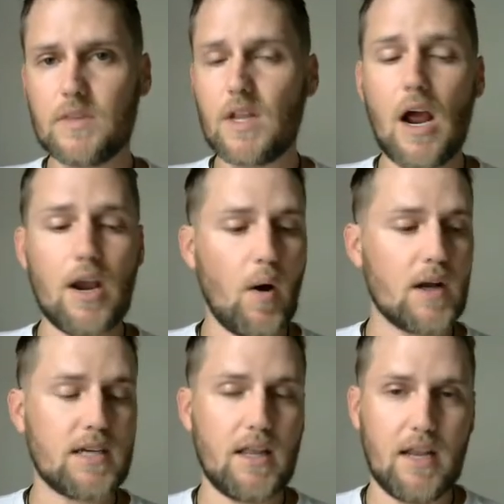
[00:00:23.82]
I know I
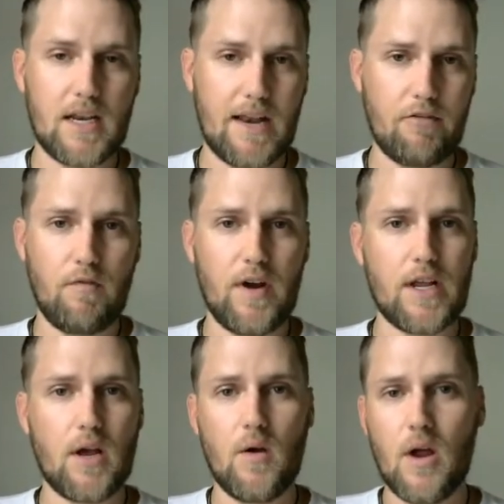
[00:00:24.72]
say that in every
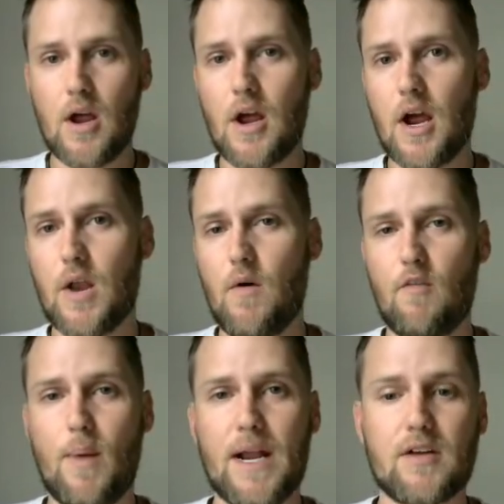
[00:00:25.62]
video, I know
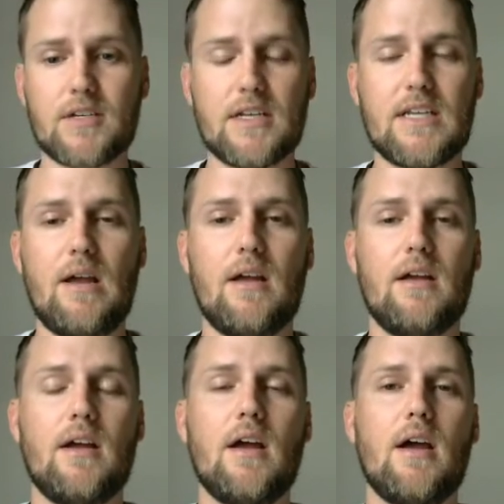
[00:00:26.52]
everybody else says that,
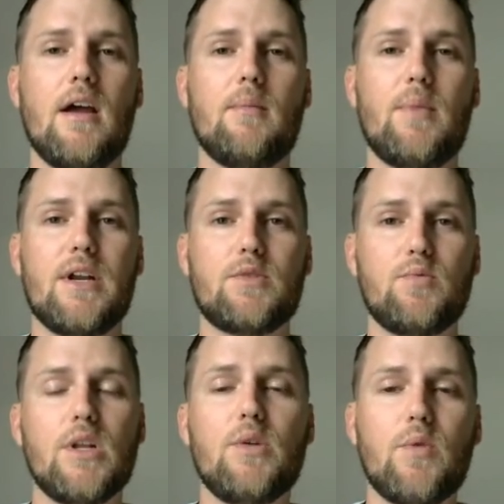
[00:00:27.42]
but it's
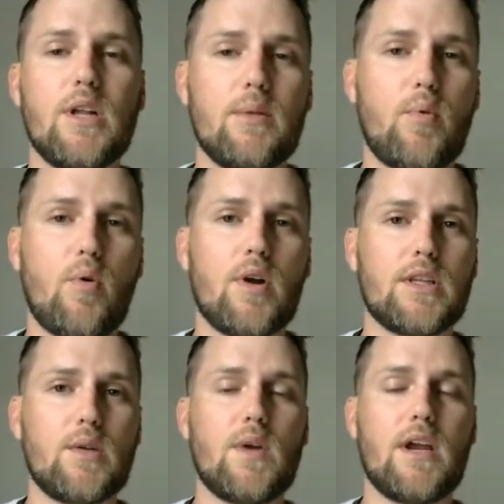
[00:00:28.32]
really, really important
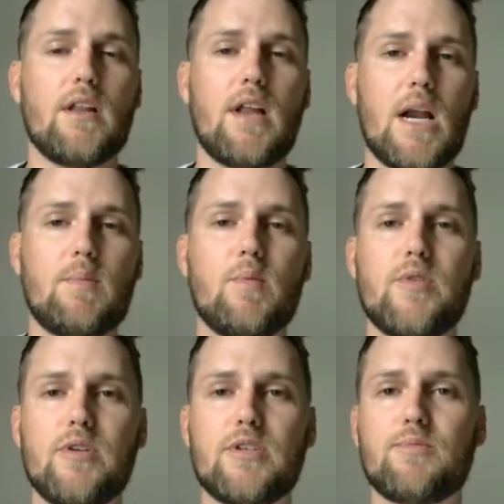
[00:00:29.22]
that we get a lot of people
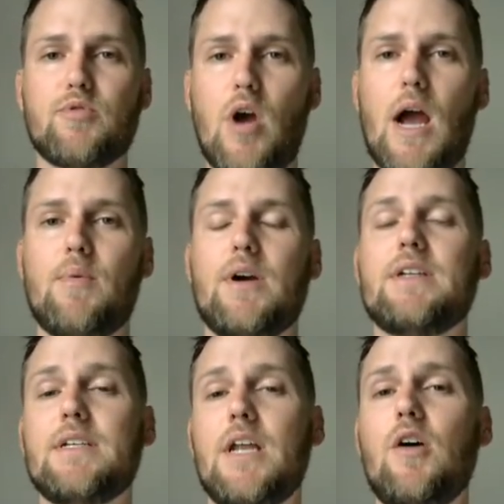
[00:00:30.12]
to subscribe because
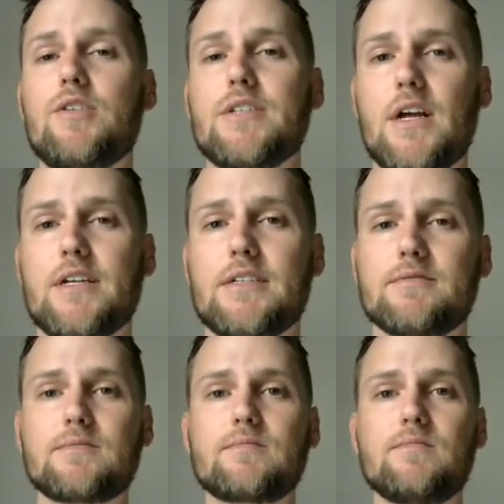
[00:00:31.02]
it tells us
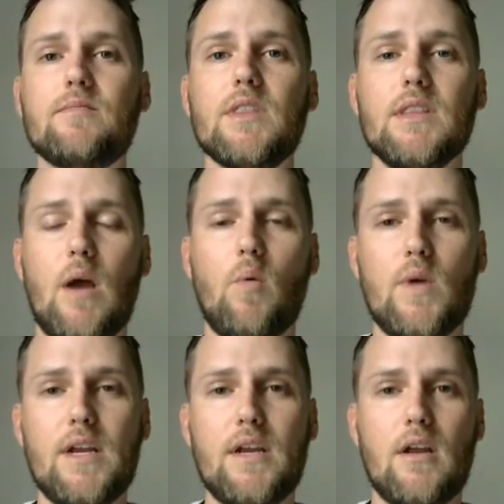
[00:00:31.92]
that
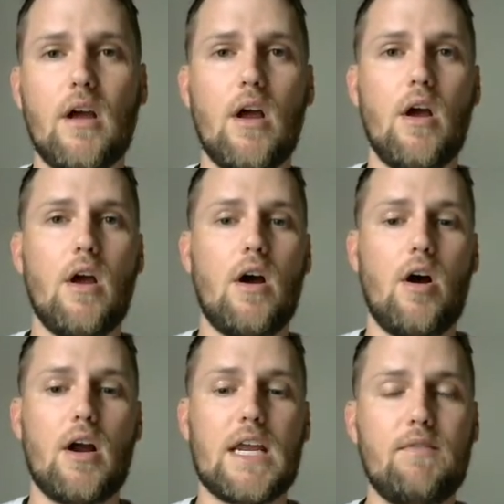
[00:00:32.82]
we
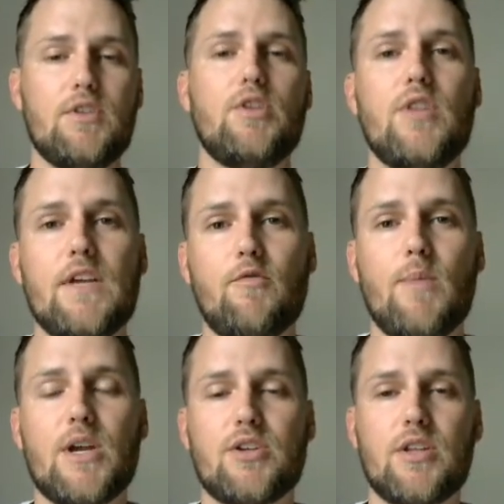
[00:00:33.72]
are giving you the
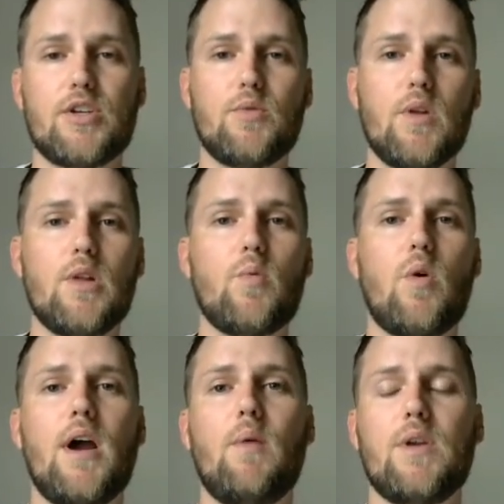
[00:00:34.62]
information that you really
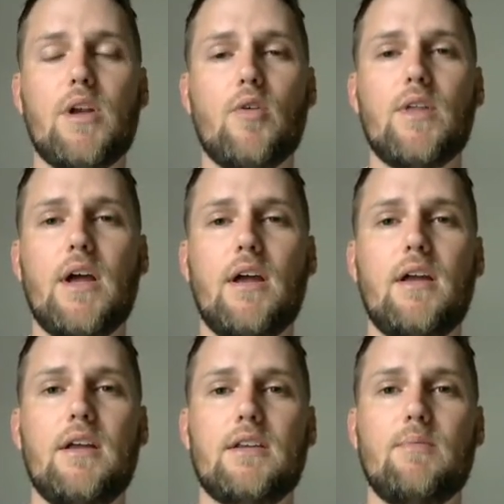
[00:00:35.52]
want, and we know that
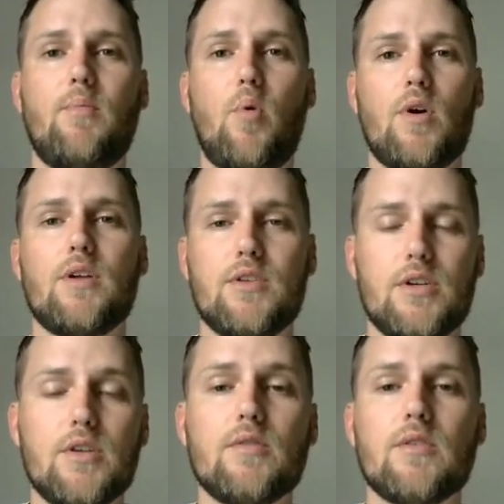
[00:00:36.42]
it's important to
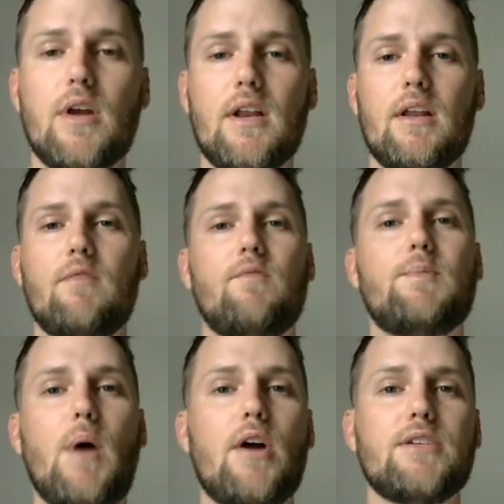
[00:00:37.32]
you, and it
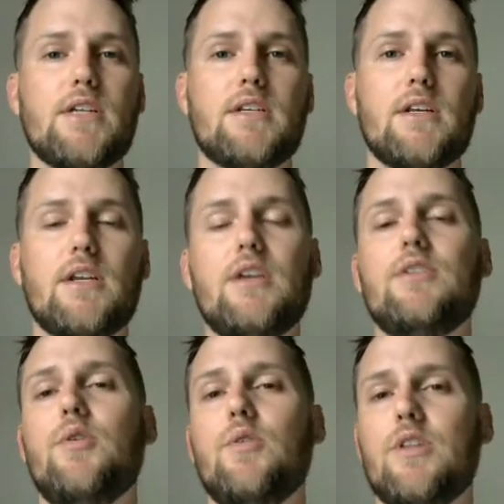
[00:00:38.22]
inspires us to continue
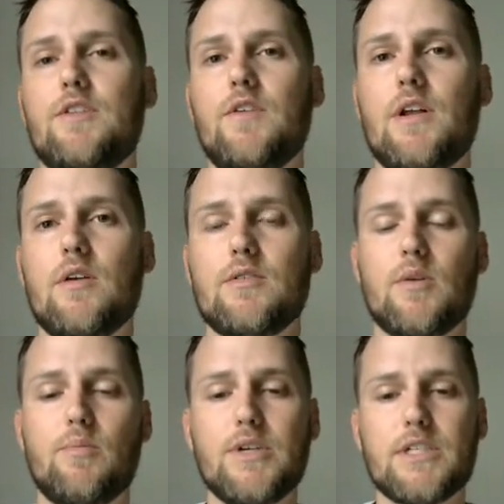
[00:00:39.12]
doing these videos. So
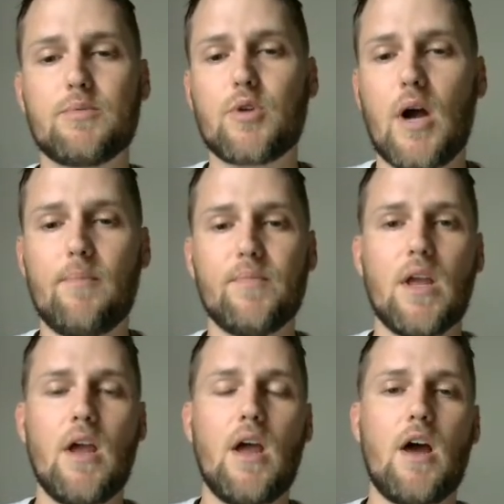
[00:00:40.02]
please subscribe.
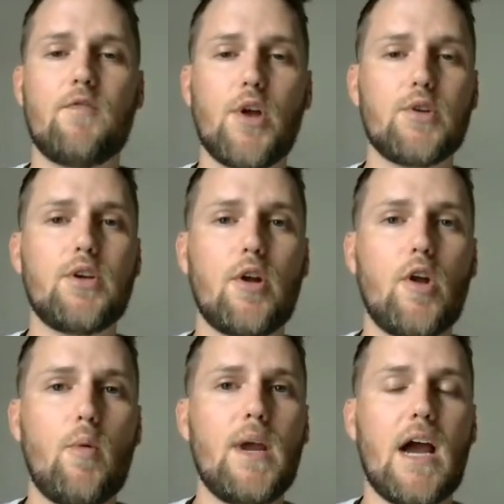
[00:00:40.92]
And for those who don't
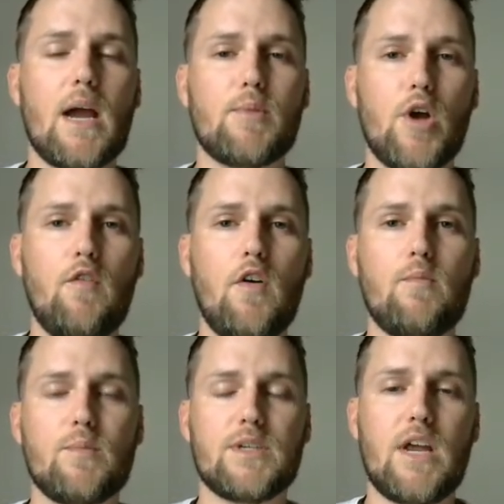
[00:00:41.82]
know me, I am Tova
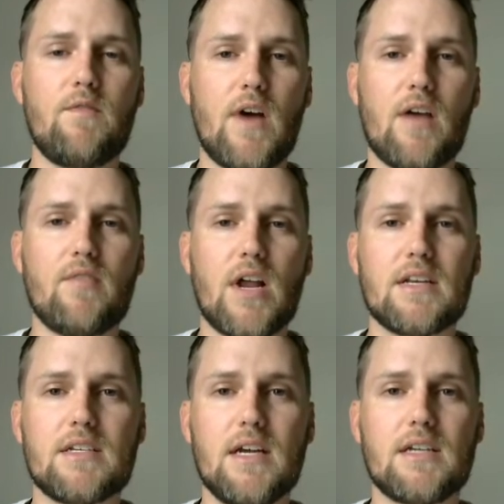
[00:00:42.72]
from State
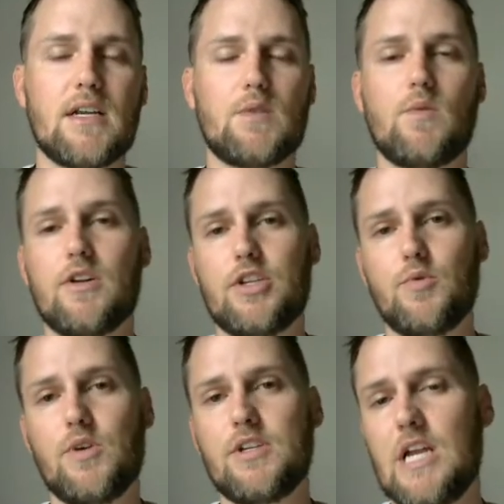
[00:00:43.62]
596, as well as
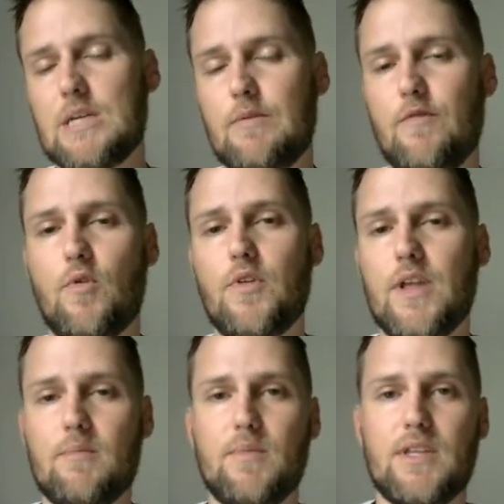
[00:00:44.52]
3 states before
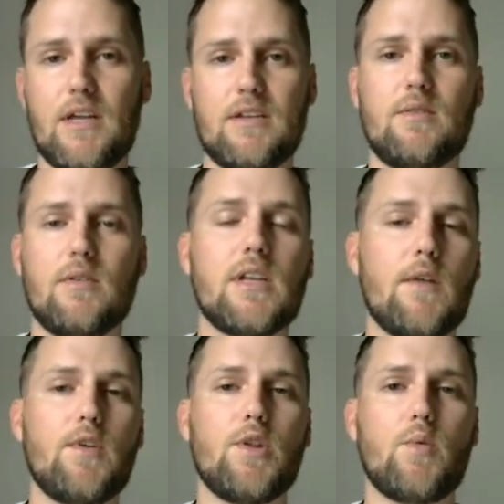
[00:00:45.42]
then, but that's
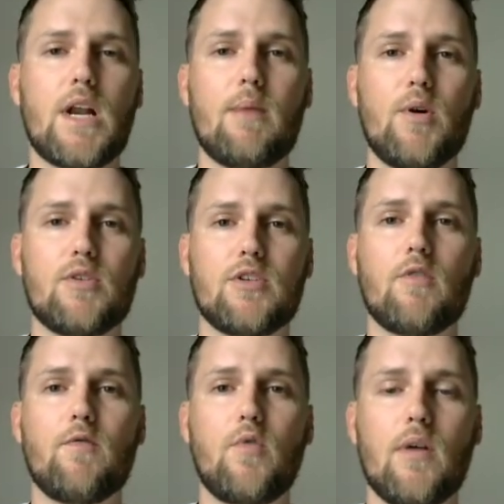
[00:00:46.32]
definitely the one I'm most
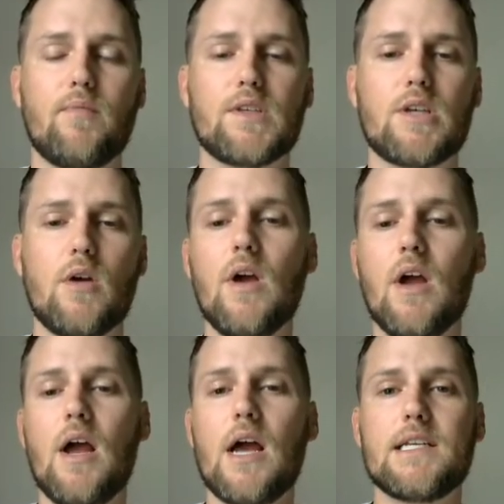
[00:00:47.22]
known for. So
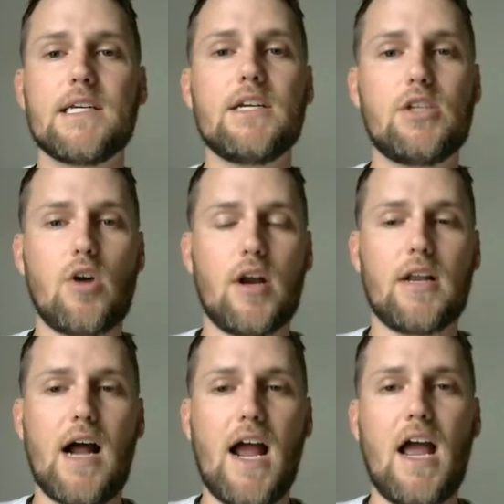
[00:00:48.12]
to get started,
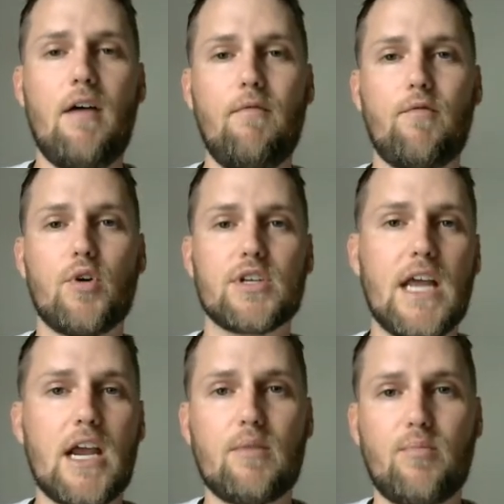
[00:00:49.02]
I have
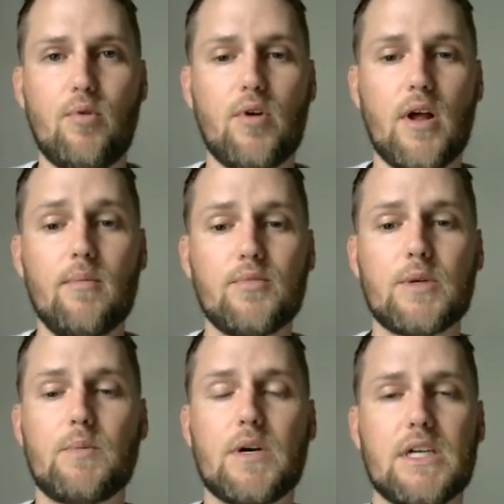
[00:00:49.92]
Forsaken pulled up
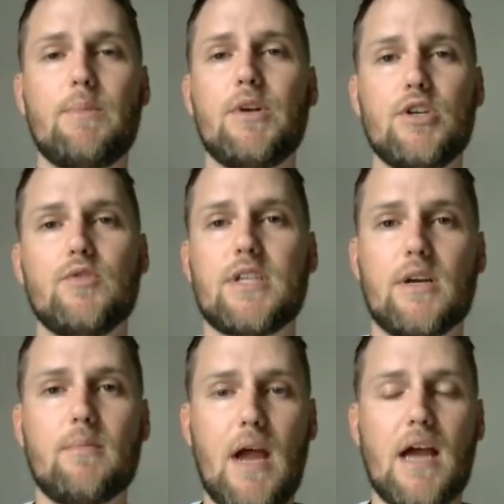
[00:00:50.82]
just because I'm going to use
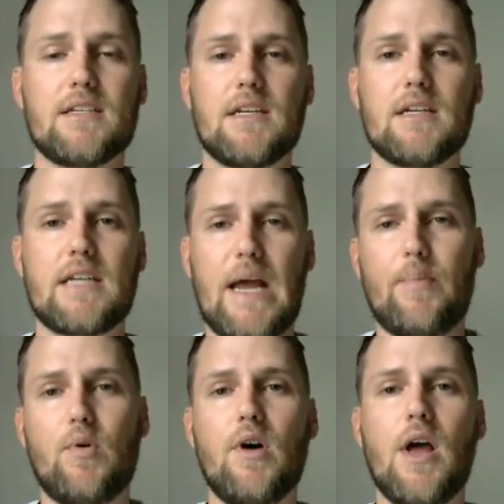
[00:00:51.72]
him as an
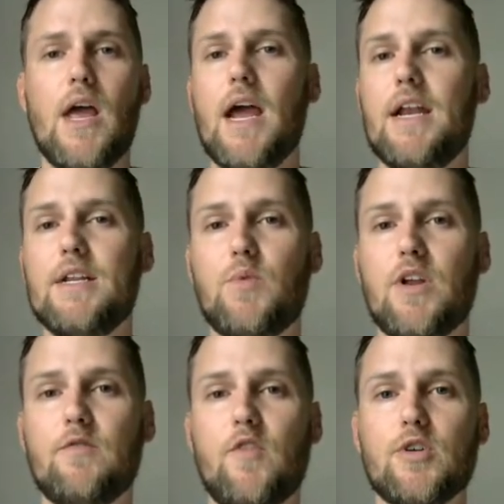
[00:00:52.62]
example, and he's one of
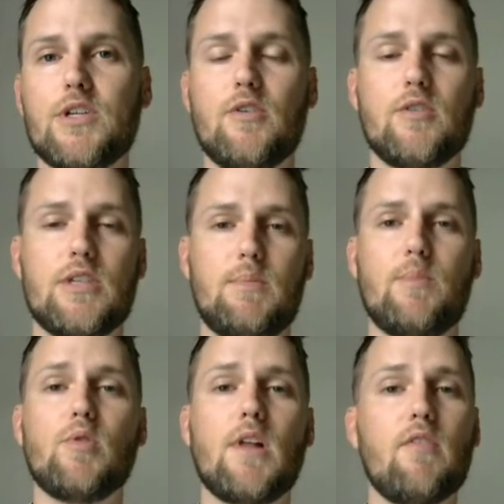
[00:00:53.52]
the first heroes that
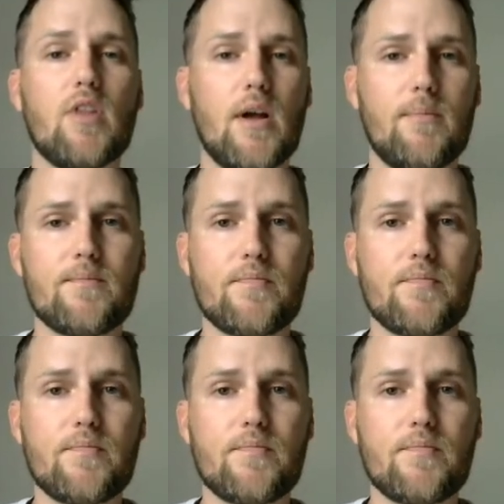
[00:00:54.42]
people level up.